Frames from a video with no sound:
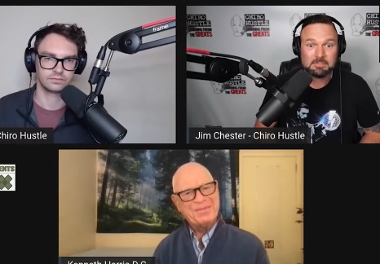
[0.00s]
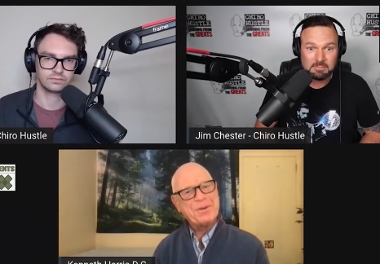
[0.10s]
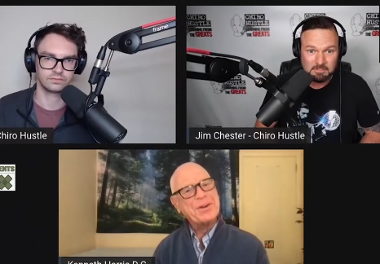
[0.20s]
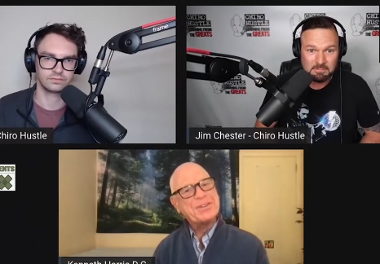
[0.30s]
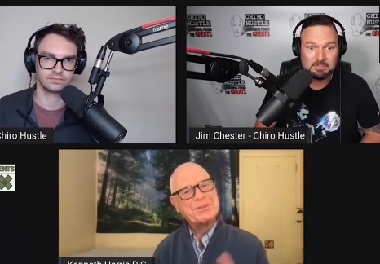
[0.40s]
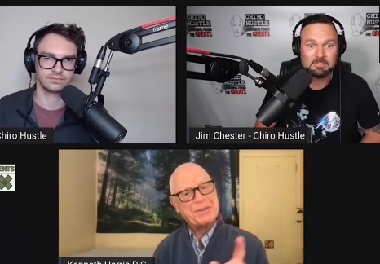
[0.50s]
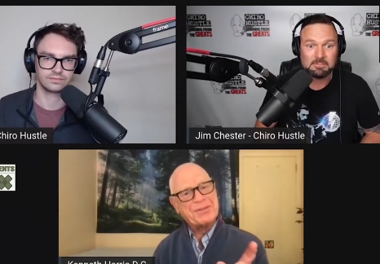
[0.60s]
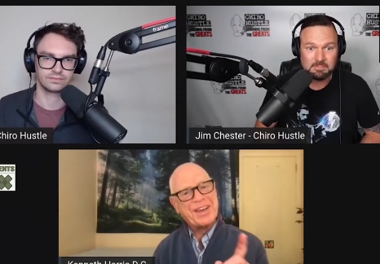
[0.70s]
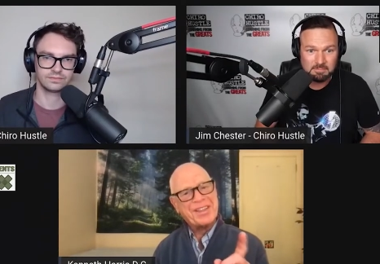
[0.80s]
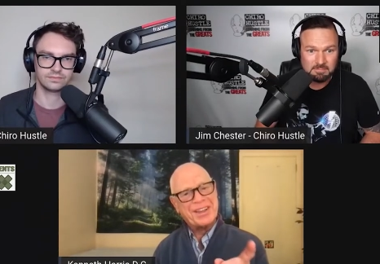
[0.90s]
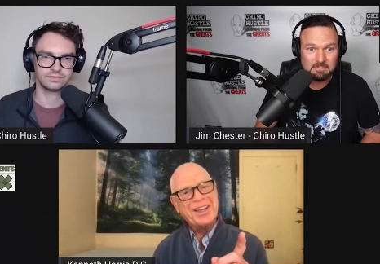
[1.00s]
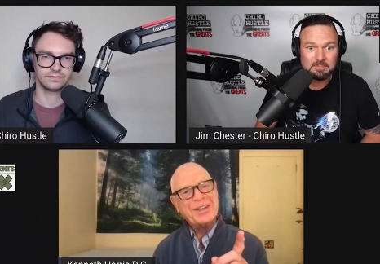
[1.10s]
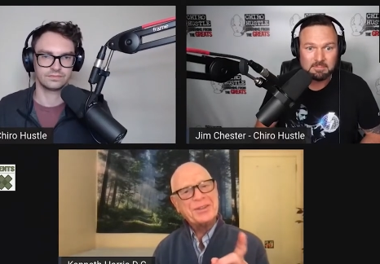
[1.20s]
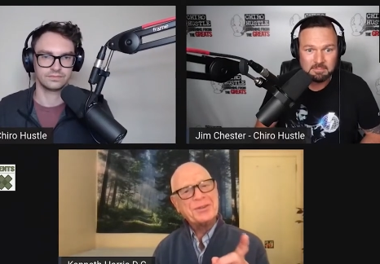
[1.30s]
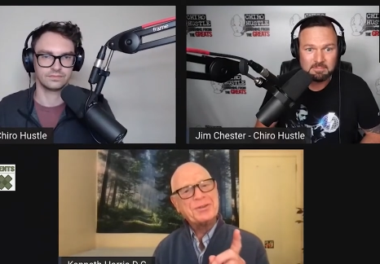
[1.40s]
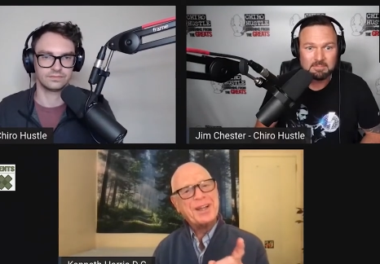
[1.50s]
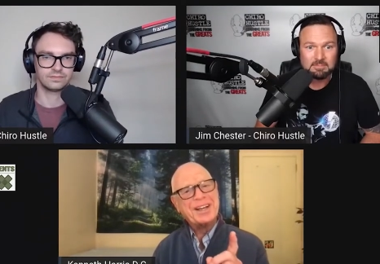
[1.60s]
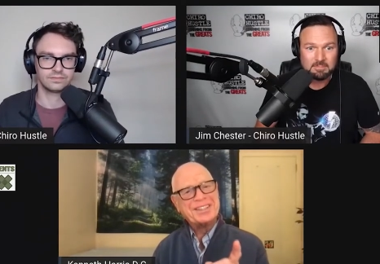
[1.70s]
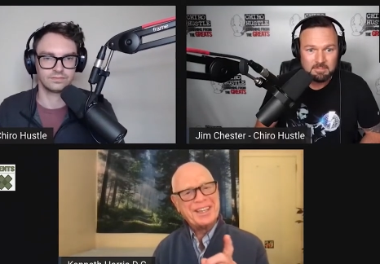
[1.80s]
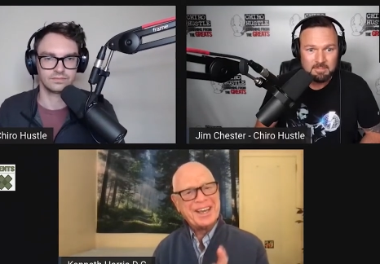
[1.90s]
Speaker 1: Birds of a feather do
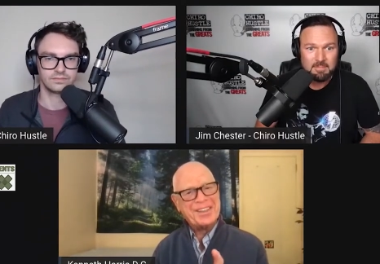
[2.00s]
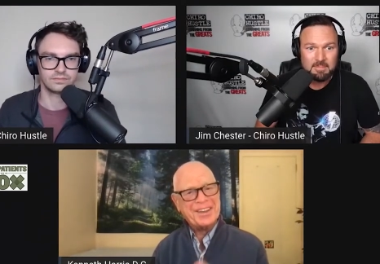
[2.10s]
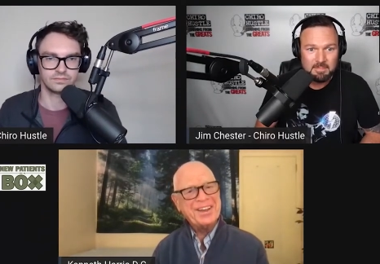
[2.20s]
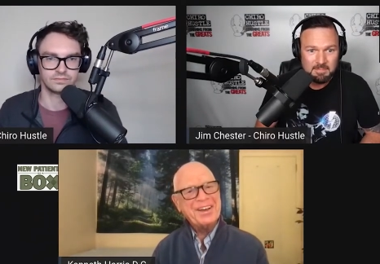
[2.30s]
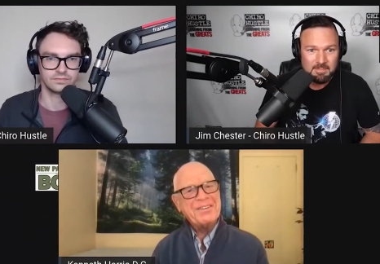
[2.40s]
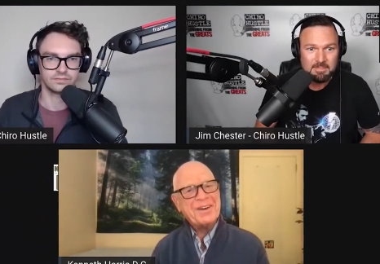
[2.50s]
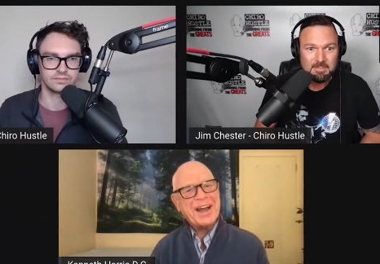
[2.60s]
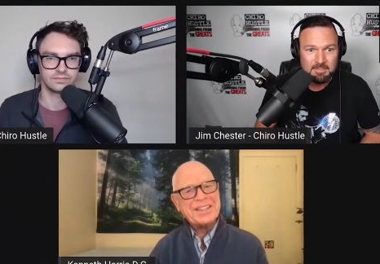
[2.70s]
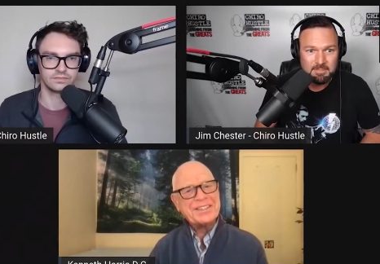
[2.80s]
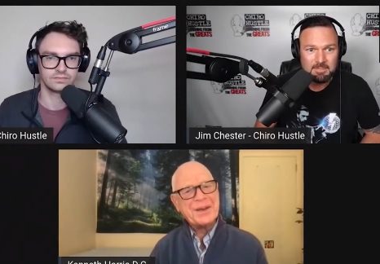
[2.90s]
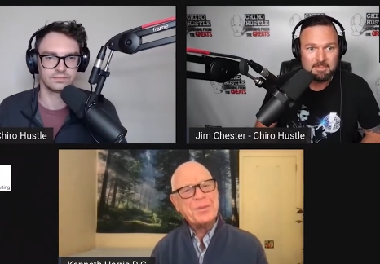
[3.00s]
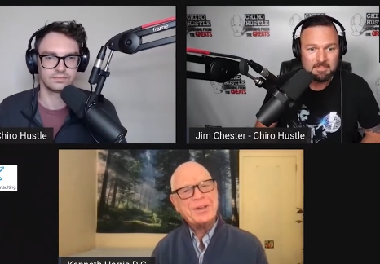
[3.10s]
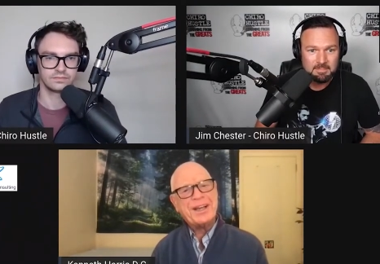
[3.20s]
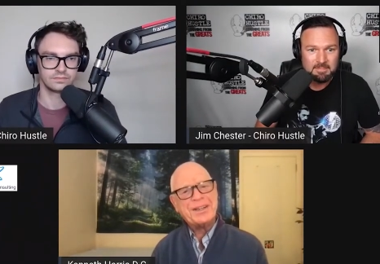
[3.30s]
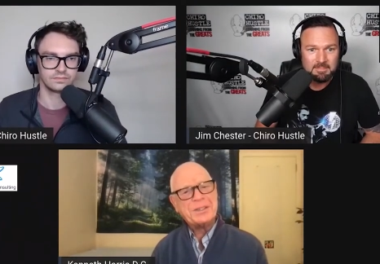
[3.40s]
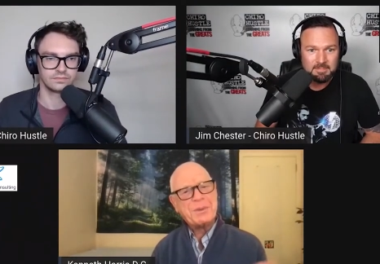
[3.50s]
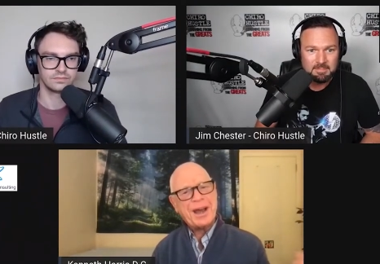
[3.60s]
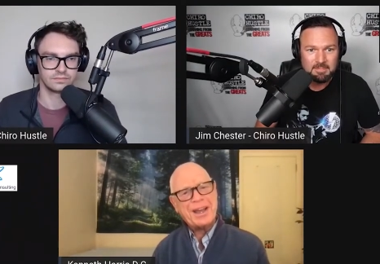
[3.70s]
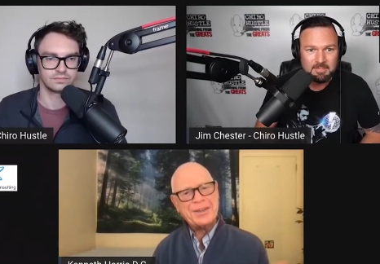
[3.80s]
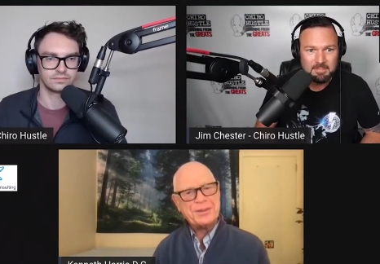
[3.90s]
flock together. Find someone that
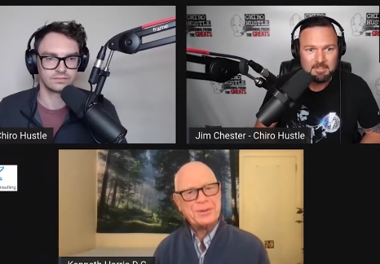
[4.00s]
inspires